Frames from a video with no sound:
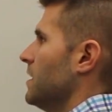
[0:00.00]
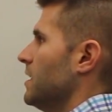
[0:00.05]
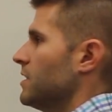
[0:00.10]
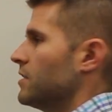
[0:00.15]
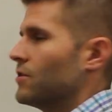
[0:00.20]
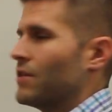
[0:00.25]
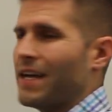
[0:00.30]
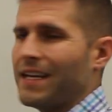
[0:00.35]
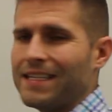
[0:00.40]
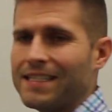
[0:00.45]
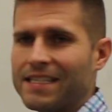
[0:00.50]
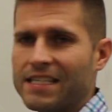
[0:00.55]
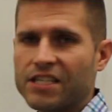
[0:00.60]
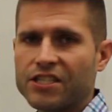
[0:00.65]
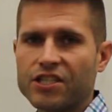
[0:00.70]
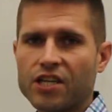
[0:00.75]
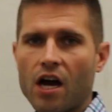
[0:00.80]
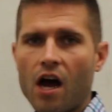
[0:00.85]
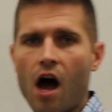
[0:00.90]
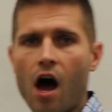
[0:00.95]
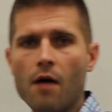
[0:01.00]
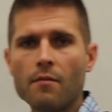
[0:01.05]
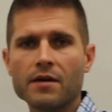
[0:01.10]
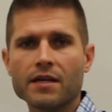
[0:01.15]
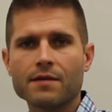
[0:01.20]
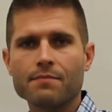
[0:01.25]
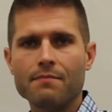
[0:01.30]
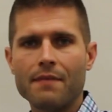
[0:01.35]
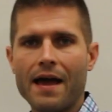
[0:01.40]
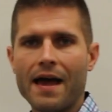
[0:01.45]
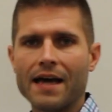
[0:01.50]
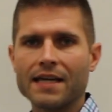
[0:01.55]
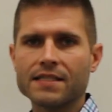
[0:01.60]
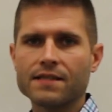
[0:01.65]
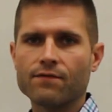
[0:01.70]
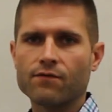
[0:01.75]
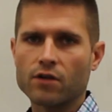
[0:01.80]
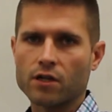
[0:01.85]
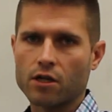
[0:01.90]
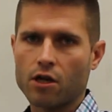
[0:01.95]
So that is the atomic mass
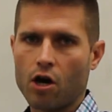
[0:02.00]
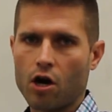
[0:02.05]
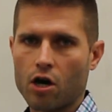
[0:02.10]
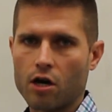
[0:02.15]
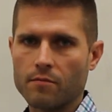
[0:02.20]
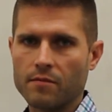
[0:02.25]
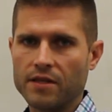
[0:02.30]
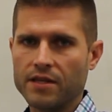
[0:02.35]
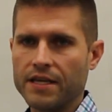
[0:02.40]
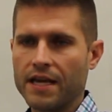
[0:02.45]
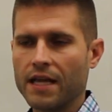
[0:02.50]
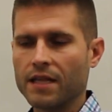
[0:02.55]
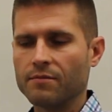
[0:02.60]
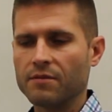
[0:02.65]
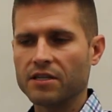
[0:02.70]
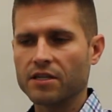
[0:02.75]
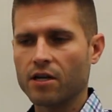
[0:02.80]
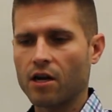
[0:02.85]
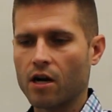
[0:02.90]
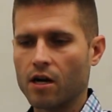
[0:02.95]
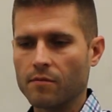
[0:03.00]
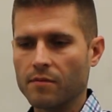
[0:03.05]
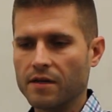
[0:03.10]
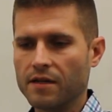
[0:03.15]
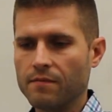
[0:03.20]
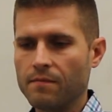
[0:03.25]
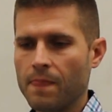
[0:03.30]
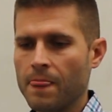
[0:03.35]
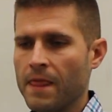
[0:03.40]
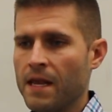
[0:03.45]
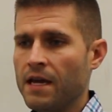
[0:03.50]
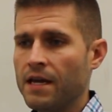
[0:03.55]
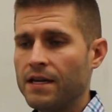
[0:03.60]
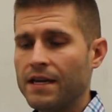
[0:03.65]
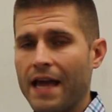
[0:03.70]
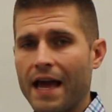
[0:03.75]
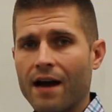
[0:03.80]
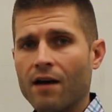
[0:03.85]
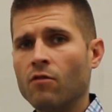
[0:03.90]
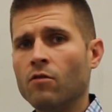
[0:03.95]
for carbon, the element carbon.
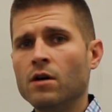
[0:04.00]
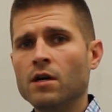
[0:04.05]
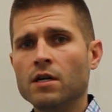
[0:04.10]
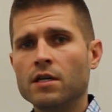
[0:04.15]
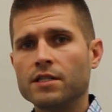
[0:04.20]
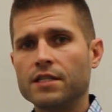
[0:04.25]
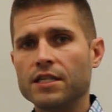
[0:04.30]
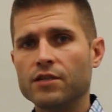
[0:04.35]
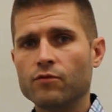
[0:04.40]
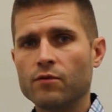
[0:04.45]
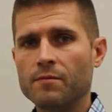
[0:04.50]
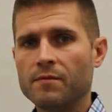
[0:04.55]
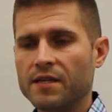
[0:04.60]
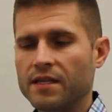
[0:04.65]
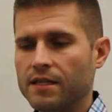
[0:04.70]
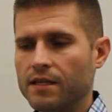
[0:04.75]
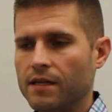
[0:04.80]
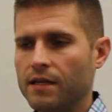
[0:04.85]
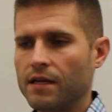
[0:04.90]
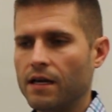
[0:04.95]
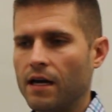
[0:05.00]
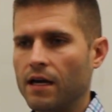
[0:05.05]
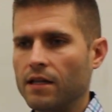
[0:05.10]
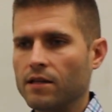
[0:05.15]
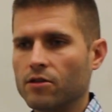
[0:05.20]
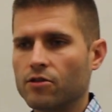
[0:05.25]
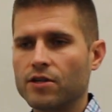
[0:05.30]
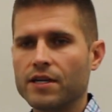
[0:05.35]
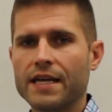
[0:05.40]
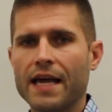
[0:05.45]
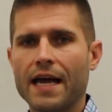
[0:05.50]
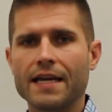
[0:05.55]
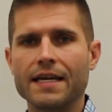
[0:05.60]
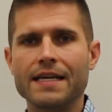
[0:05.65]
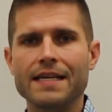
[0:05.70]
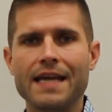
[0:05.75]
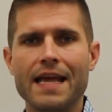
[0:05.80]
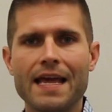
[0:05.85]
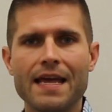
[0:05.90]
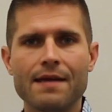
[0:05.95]
Now, since we've been learning how to
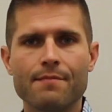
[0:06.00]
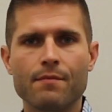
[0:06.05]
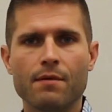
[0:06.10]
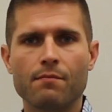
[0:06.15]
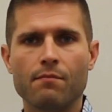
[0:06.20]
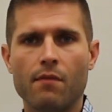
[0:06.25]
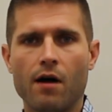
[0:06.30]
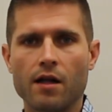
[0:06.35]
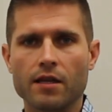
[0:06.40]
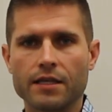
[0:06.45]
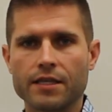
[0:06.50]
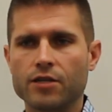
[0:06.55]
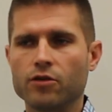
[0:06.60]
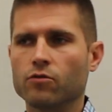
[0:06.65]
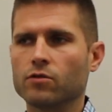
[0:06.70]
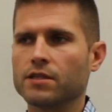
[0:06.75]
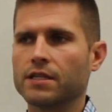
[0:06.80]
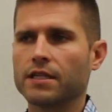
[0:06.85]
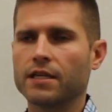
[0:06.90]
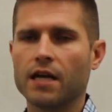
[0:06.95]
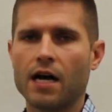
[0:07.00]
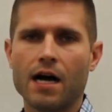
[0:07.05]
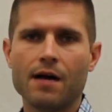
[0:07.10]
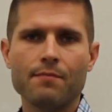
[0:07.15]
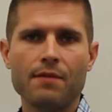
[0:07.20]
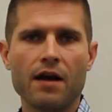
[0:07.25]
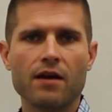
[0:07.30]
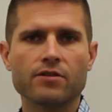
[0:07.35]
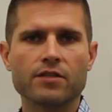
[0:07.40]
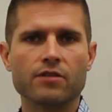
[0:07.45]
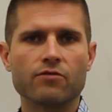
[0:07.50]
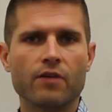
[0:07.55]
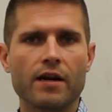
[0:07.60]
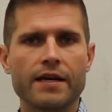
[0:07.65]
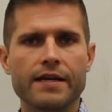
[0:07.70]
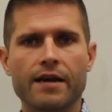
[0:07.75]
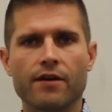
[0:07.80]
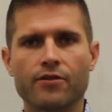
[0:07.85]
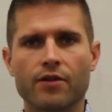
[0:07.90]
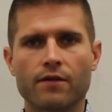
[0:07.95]
name molecules and compounds and
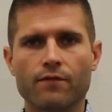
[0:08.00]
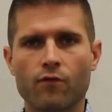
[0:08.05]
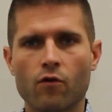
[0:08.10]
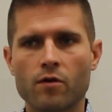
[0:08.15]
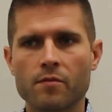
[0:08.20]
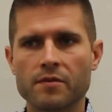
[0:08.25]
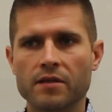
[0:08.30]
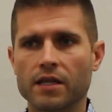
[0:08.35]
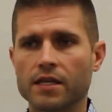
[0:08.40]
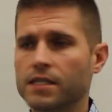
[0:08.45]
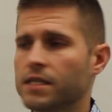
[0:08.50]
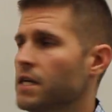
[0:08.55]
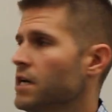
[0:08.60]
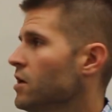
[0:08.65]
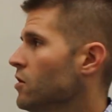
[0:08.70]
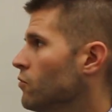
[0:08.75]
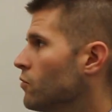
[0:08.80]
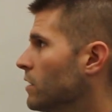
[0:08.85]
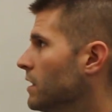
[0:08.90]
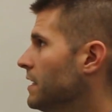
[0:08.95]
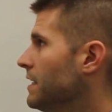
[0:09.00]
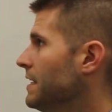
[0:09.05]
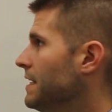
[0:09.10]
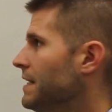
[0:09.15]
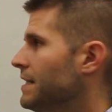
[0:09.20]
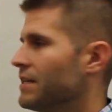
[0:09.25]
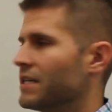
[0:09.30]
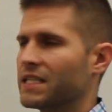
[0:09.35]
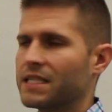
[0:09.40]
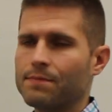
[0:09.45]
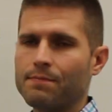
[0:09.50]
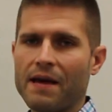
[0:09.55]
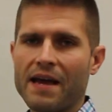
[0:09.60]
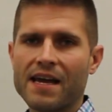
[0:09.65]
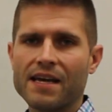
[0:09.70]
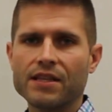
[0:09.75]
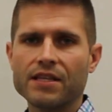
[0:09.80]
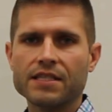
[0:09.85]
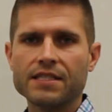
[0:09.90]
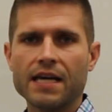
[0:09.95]
writing out their formulas, we're going to need to
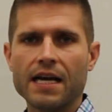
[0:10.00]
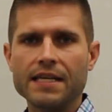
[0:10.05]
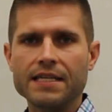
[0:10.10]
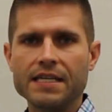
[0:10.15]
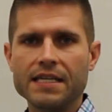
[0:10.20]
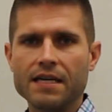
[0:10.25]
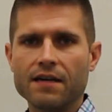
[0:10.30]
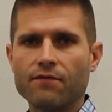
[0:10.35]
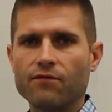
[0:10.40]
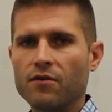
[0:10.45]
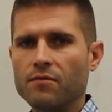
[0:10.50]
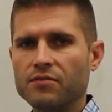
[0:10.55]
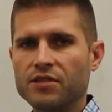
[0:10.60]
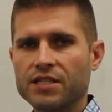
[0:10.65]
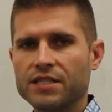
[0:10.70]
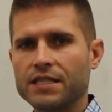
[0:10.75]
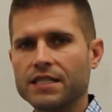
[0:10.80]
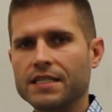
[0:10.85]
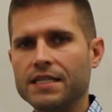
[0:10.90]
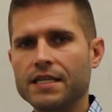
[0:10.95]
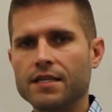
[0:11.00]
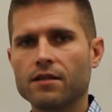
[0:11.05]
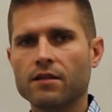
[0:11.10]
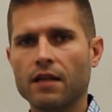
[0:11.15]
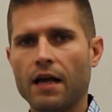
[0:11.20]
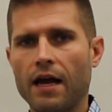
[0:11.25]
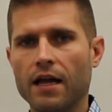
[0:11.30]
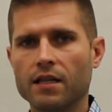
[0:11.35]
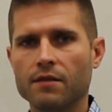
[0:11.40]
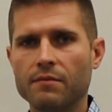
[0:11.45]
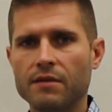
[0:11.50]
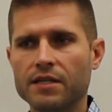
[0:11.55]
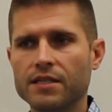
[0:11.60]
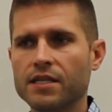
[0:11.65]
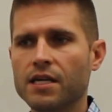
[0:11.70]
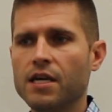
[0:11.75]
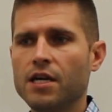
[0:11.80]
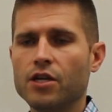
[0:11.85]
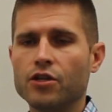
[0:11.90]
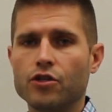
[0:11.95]
expand this idea from just a single
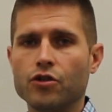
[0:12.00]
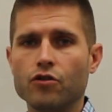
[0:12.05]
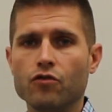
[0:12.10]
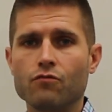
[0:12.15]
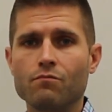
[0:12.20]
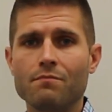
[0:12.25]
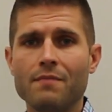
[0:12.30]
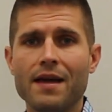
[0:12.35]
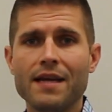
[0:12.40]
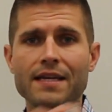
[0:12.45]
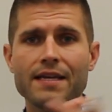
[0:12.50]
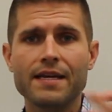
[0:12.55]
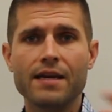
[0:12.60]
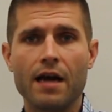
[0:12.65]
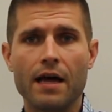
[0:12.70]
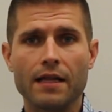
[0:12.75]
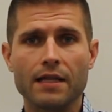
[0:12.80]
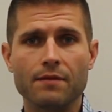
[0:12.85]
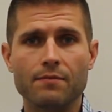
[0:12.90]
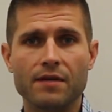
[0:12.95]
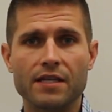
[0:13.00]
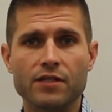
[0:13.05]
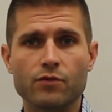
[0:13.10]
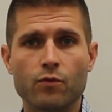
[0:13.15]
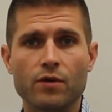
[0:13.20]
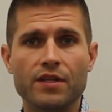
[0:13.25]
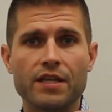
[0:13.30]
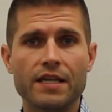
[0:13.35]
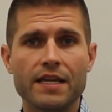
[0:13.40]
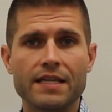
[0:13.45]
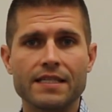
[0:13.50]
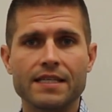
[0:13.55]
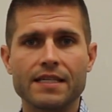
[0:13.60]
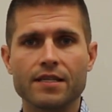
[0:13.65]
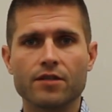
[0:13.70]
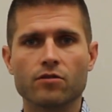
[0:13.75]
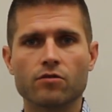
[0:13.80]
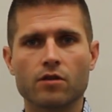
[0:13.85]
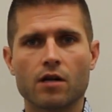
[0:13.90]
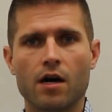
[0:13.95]
element to many elements within a
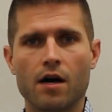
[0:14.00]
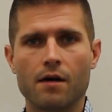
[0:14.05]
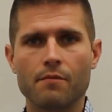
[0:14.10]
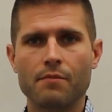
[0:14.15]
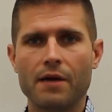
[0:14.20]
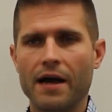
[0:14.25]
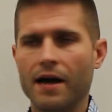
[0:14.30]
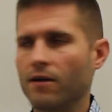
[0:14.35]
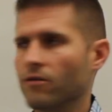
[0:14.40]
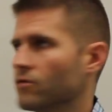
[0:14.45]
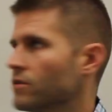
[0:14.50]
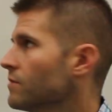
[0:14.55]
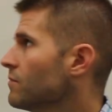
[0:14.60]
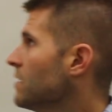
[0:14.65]
single compound.